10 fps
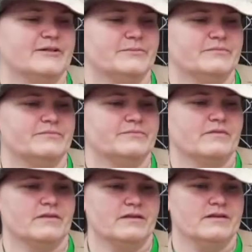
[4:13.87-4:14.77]
Highland wild
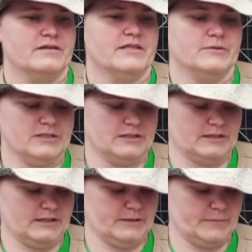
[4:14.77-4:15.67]
dogs are the wild
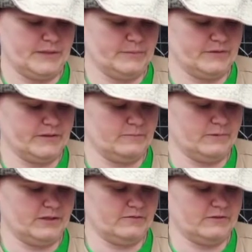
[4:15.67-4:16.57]
and original New
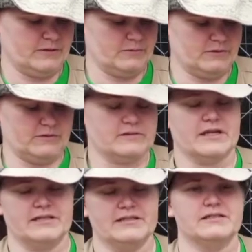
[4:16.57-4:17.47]
Guinea singing dog
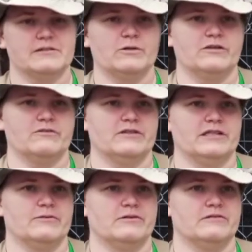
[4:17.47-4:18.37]

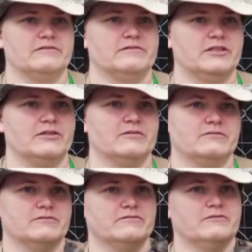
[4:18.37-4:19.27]
population.
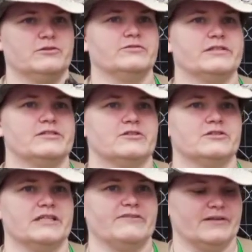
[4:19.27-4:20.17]
Hence,
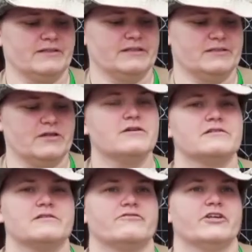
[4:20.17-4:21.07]
despite different
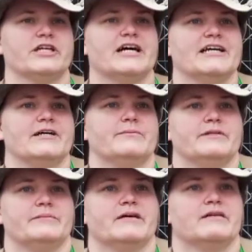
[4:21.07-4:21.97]
names, they are,
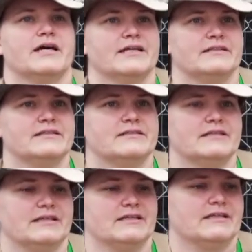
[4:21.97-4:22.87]
in
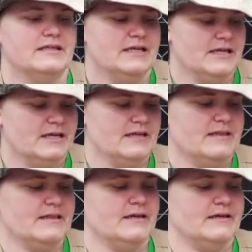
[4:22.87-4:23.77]
essence, the same
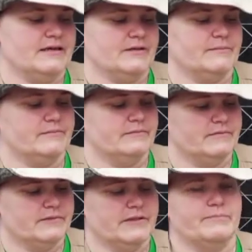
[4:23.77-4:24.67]
breed,
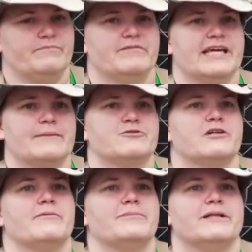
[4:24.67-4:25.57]
proving that the original
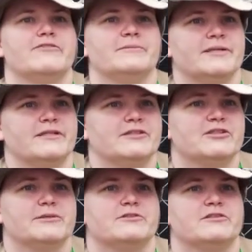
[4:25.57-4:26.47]
New Guinea singing
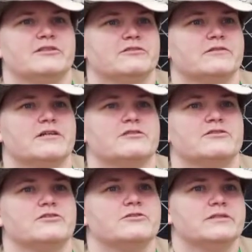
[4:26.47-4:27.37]
dog
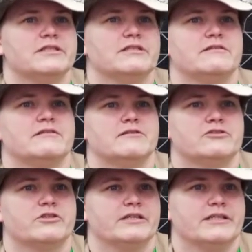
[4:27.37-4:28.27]
population are not
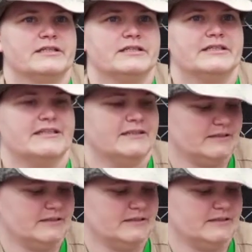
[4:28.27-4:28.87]
extinct in the wild.